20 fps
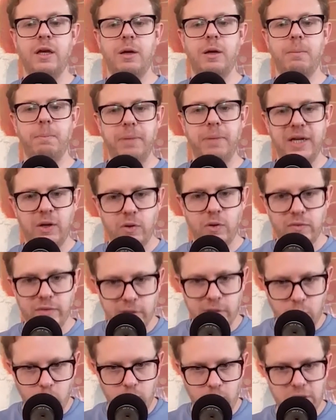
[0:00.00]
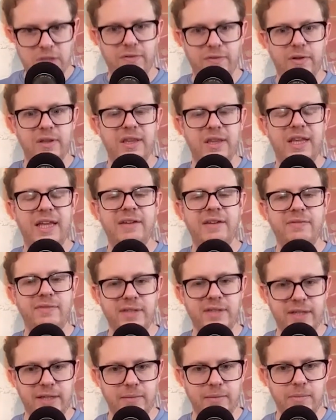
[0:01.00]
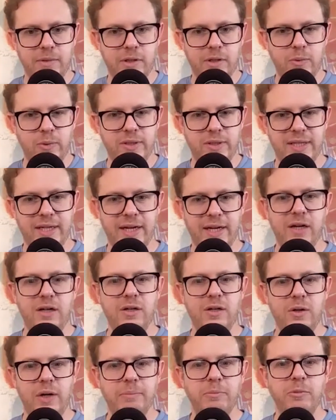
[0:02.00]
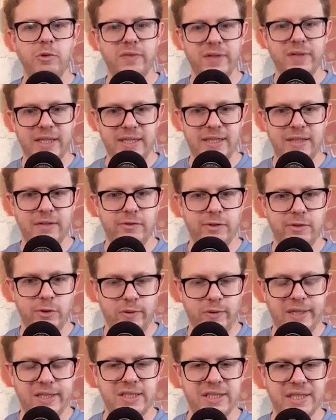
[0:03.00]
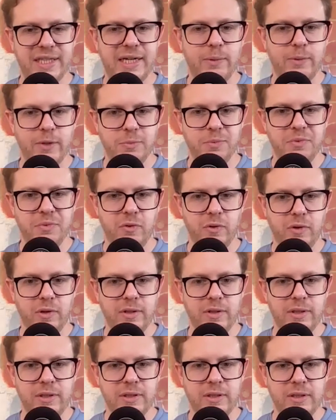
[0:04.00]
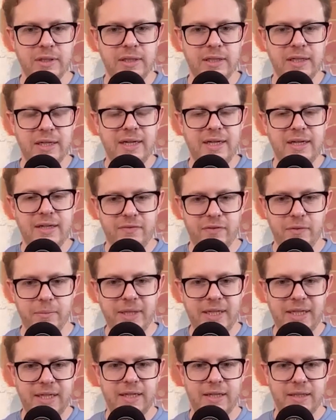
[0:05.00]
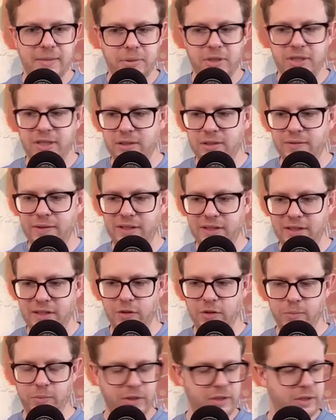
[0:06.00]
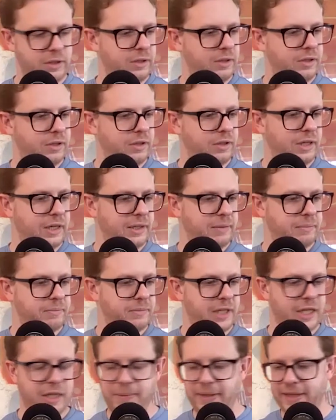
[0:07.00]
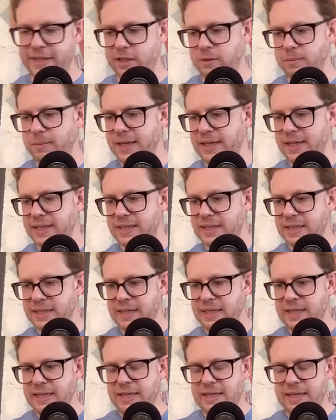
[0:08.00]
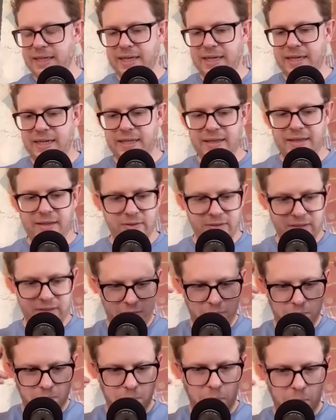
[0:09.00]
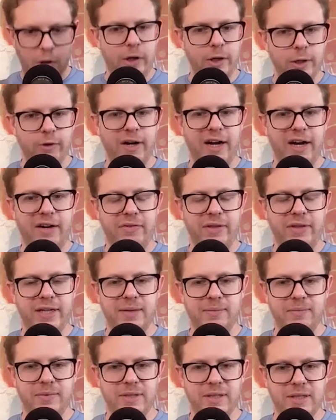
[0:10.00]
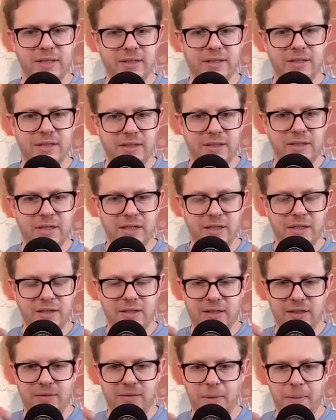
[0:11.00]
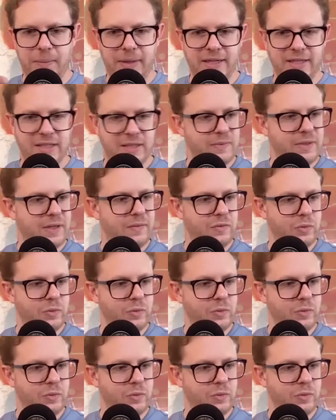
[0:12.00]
But over the course of our lifetime, we say, oh, I'm moving in a different direction than I was before. For me, particularly around the new book, Take Back Your Mind, there's this bar graph that comes into my mind sometimes,